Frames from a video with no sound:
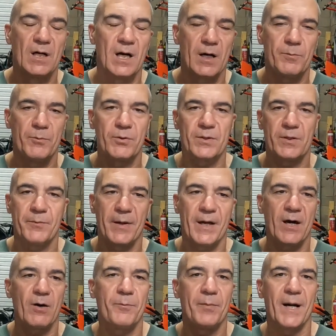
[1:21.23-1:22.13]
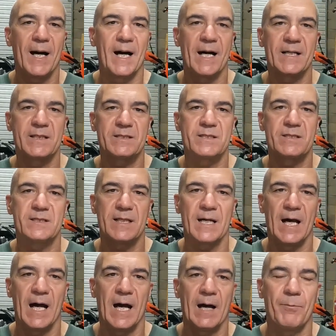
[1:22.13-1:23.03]
I put the power parts
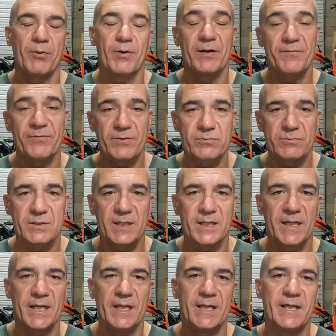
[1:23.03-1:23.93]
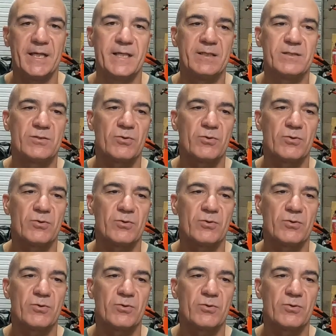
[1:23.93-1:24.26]
pre-filter kit in,